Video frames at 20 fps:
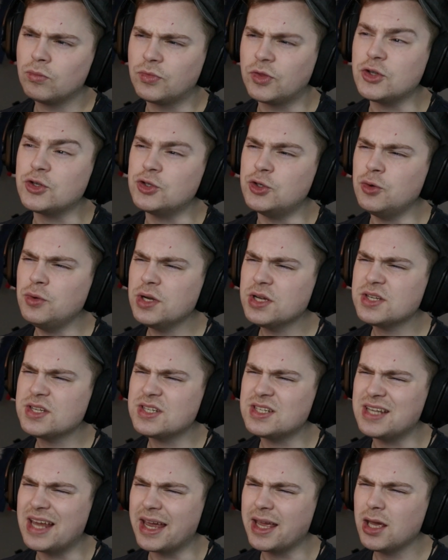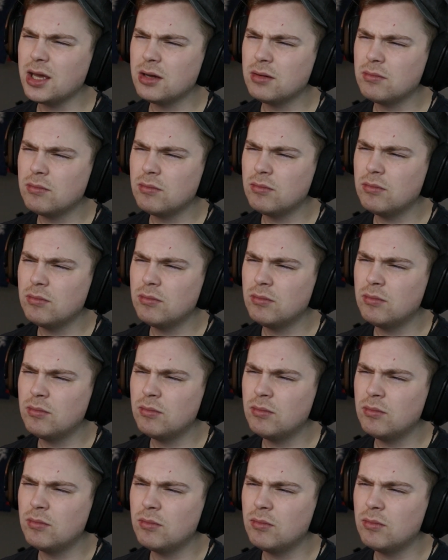Does Yuna sing?
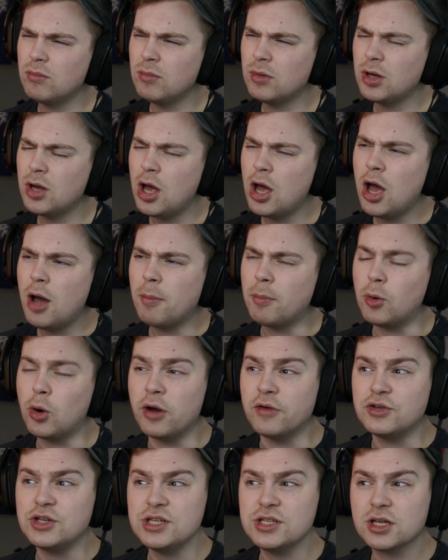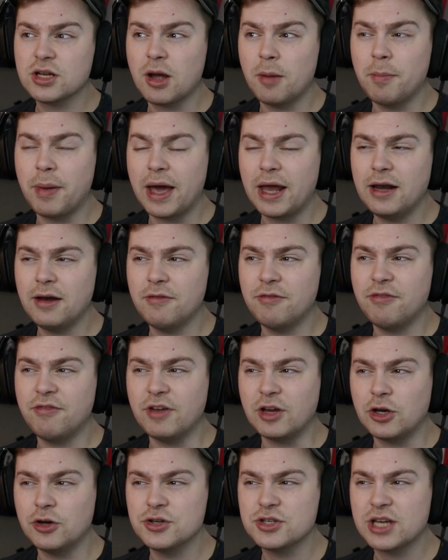Bro, if she's a competitive
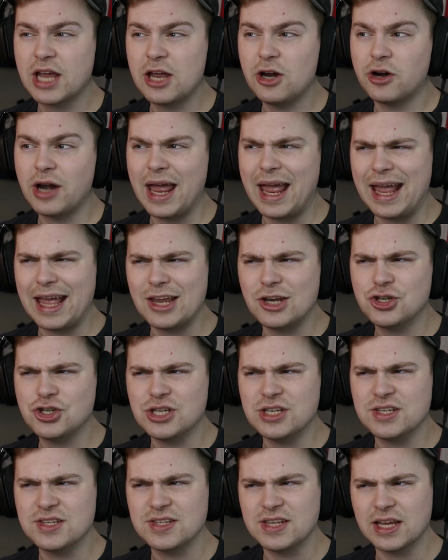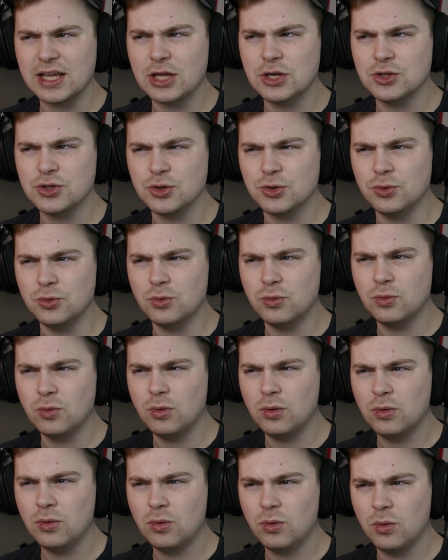figure skater and she's singing too,
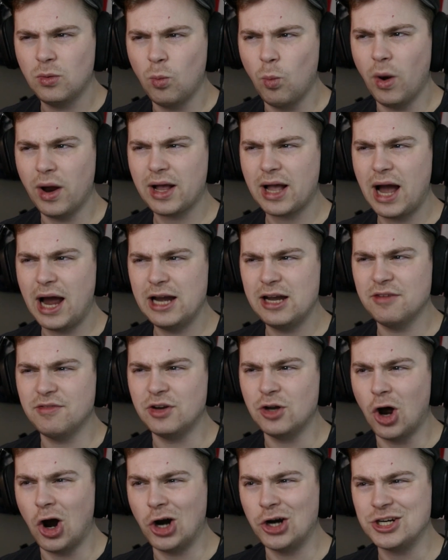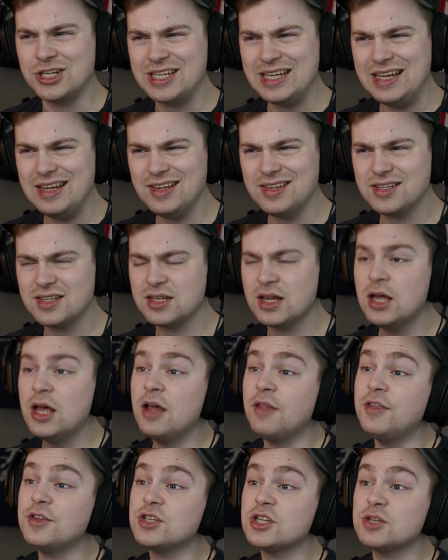what kind of an artiste?
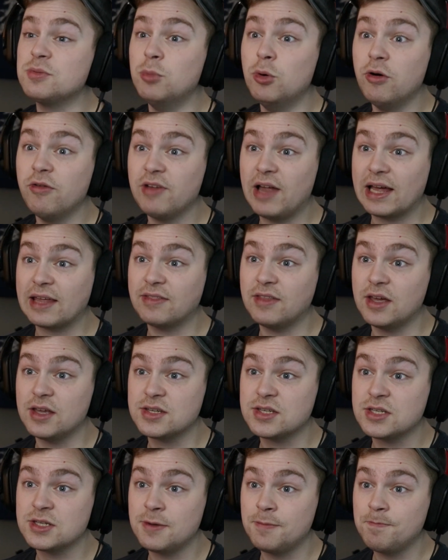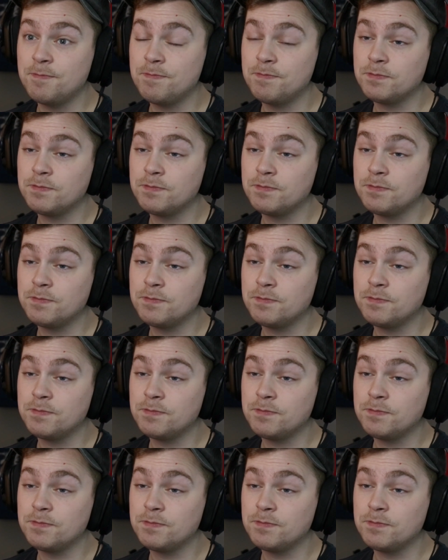This is move like this.